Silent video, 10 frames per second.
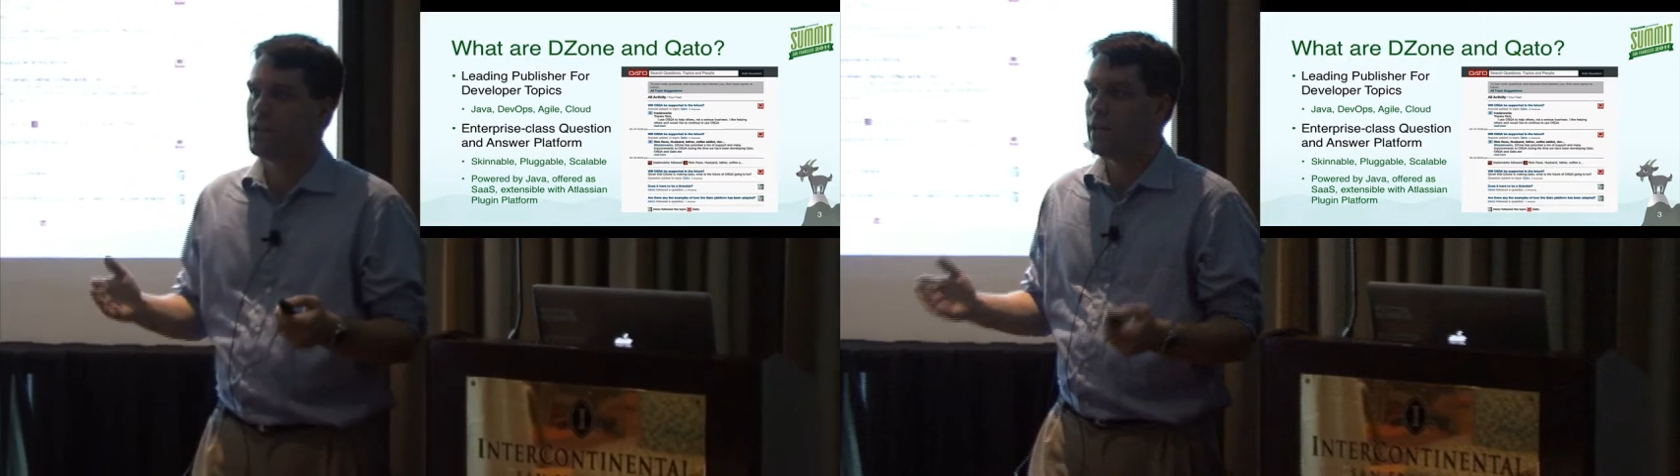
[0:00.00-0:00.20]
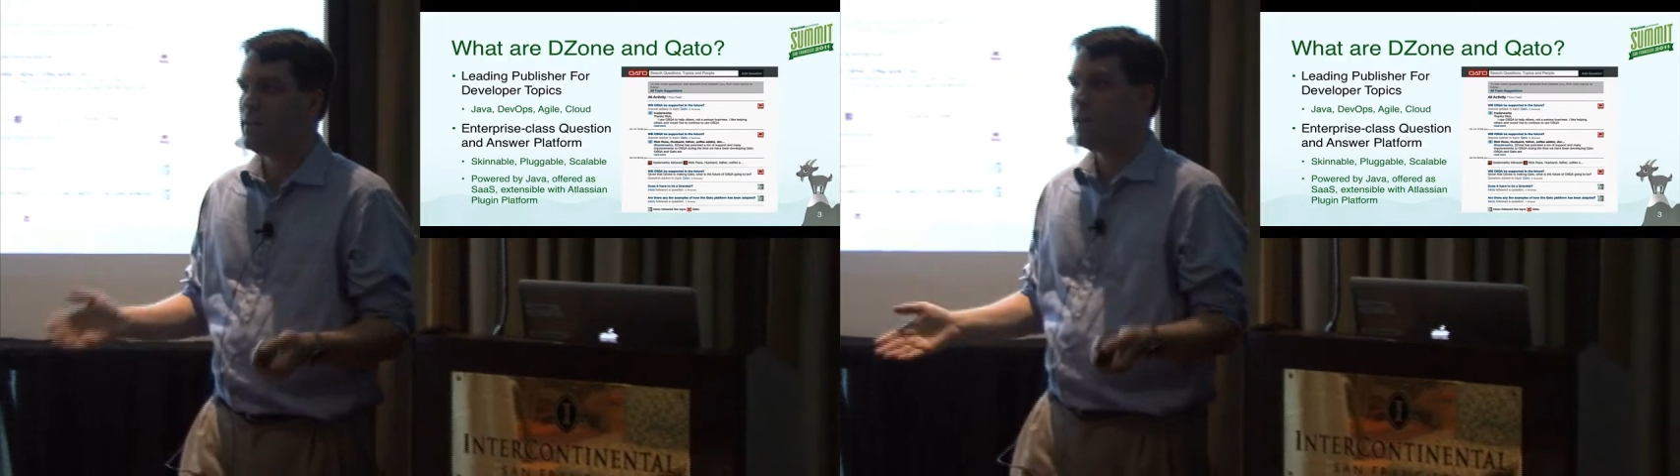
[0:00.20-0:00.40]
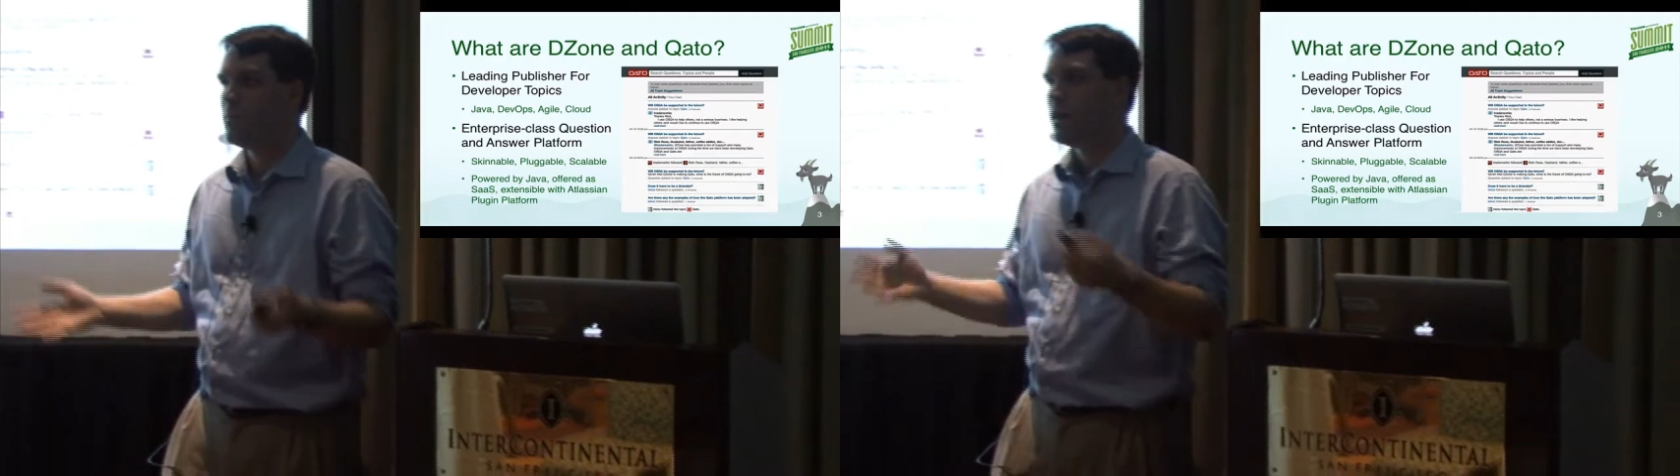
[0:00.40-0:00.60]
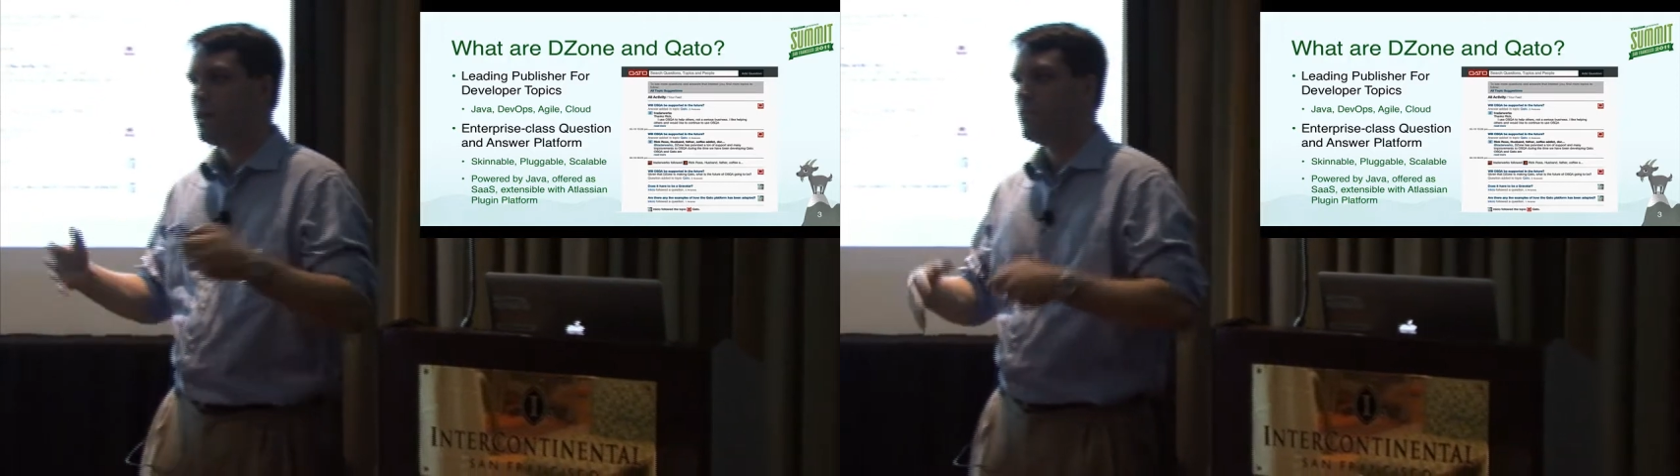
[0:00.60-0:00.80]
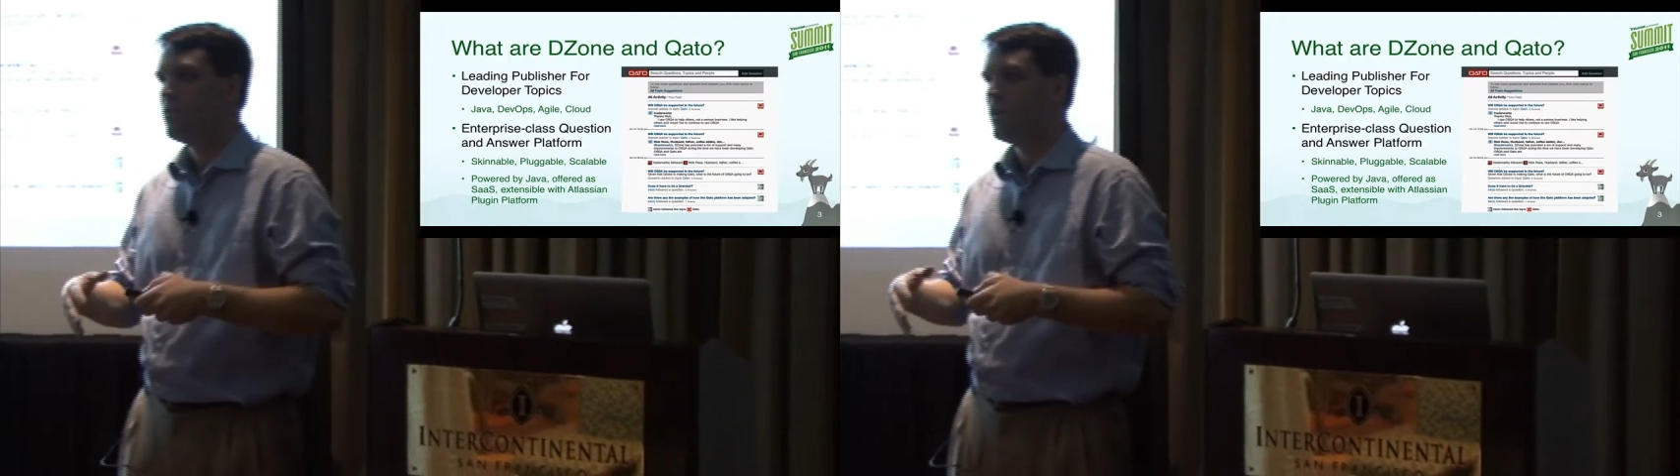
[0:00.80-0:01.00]
take that
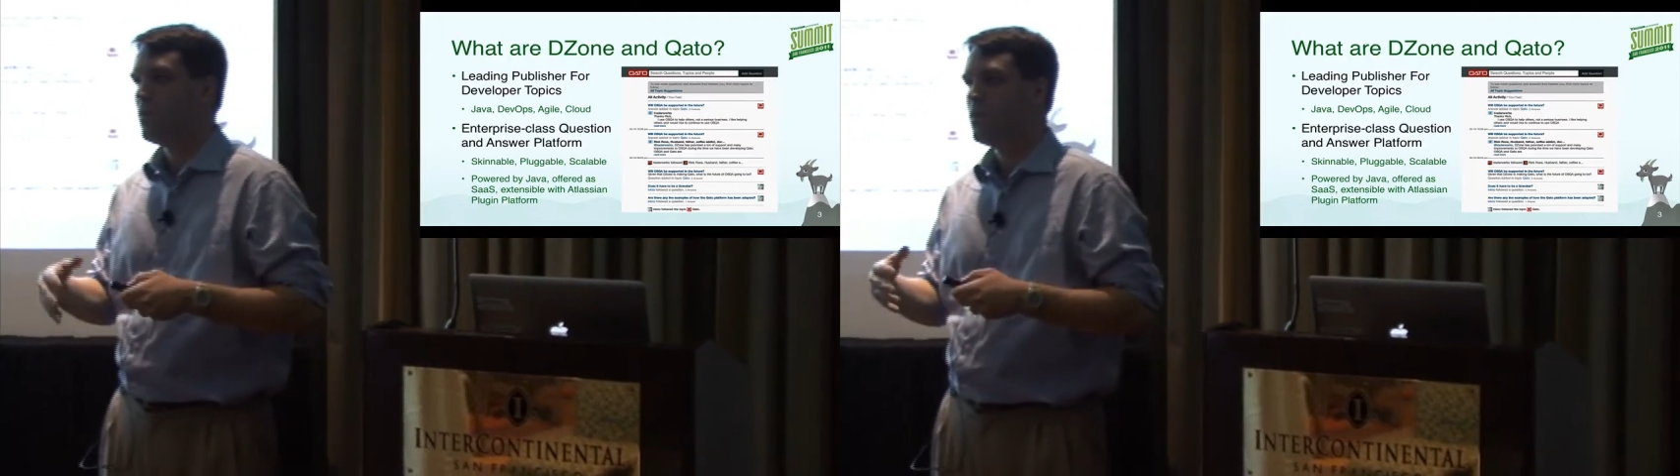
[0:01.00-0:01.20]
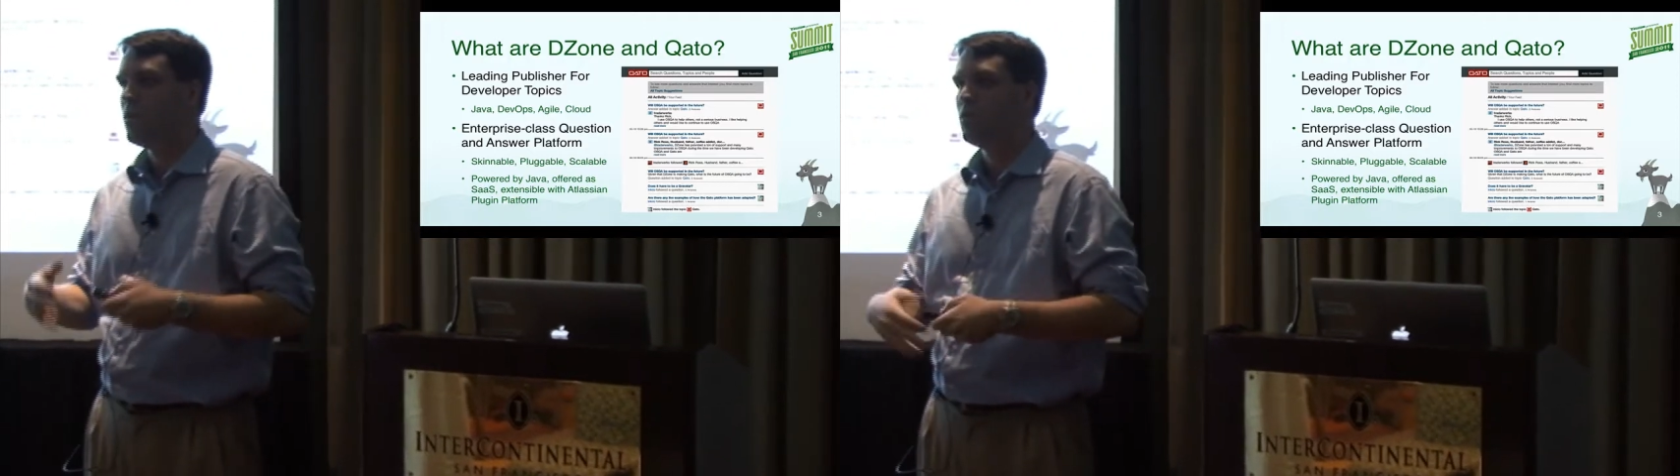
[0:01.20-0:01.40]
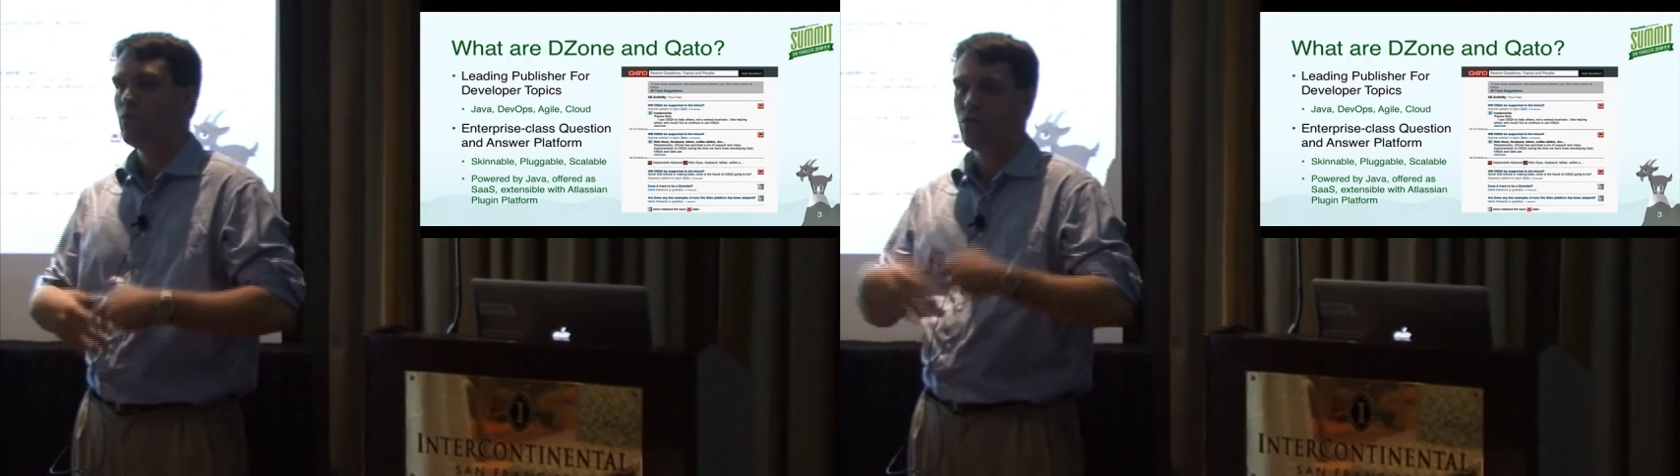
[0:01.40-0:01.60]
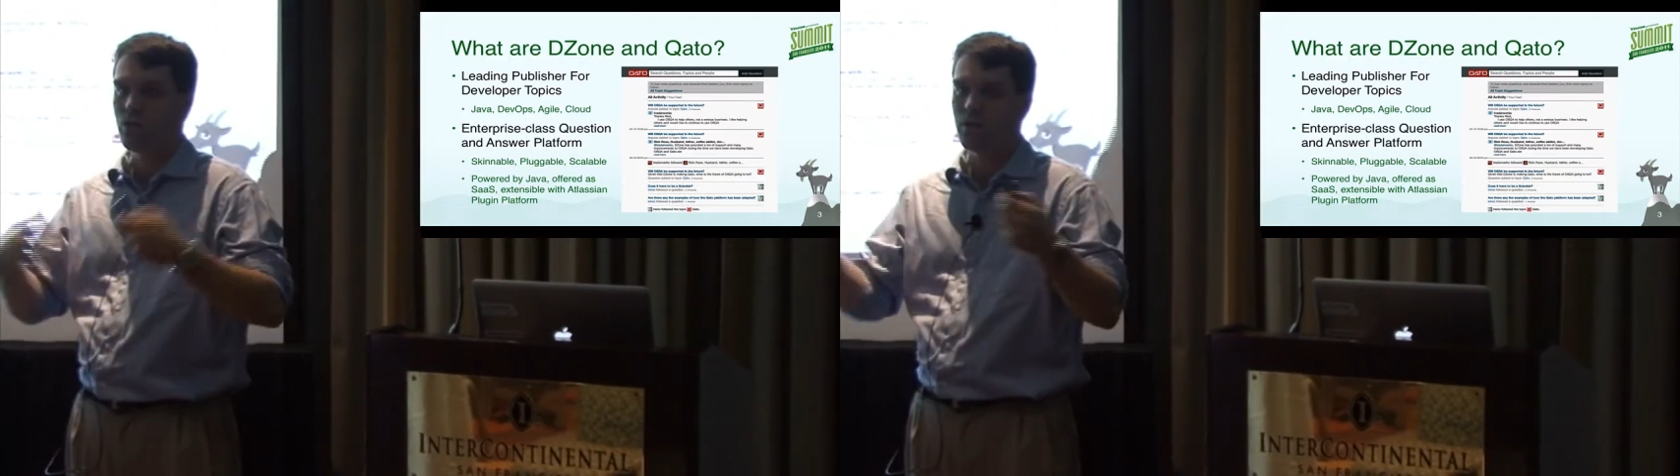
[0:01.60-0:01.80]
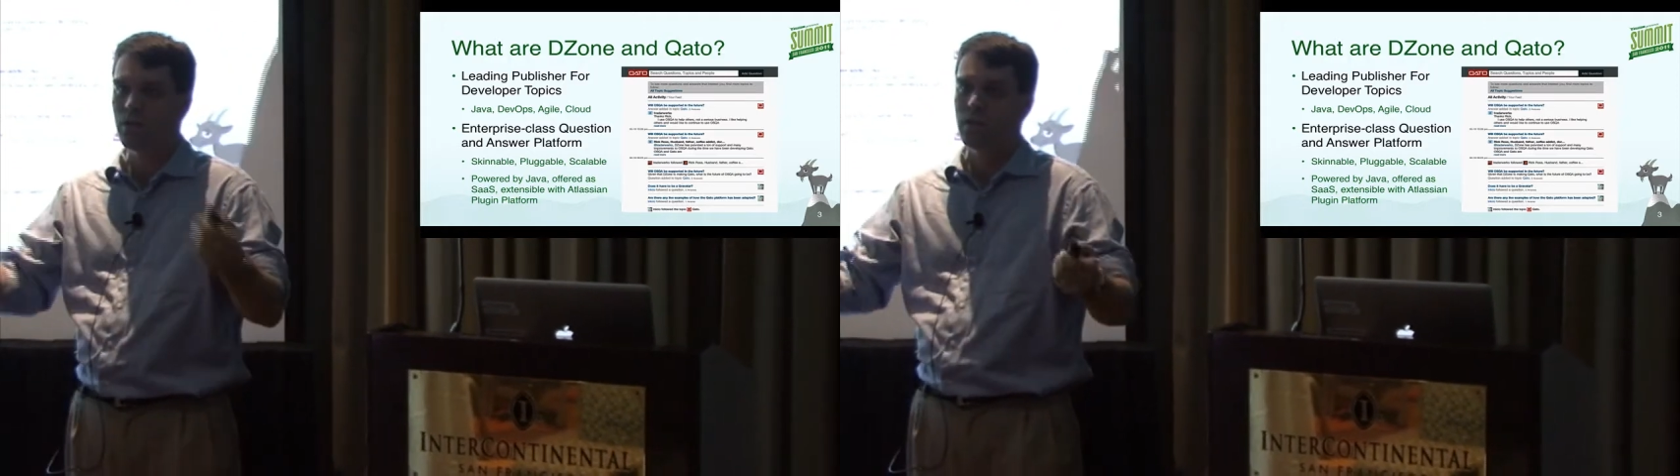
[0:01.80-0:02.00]
behind the firewall
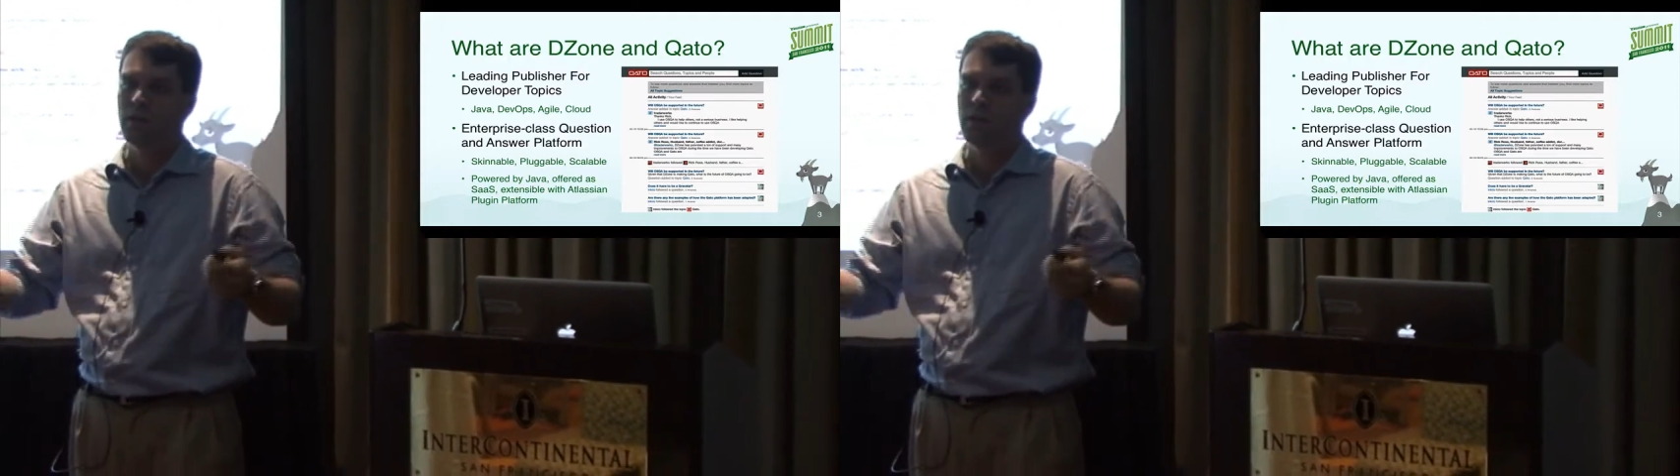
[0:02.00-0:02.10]
or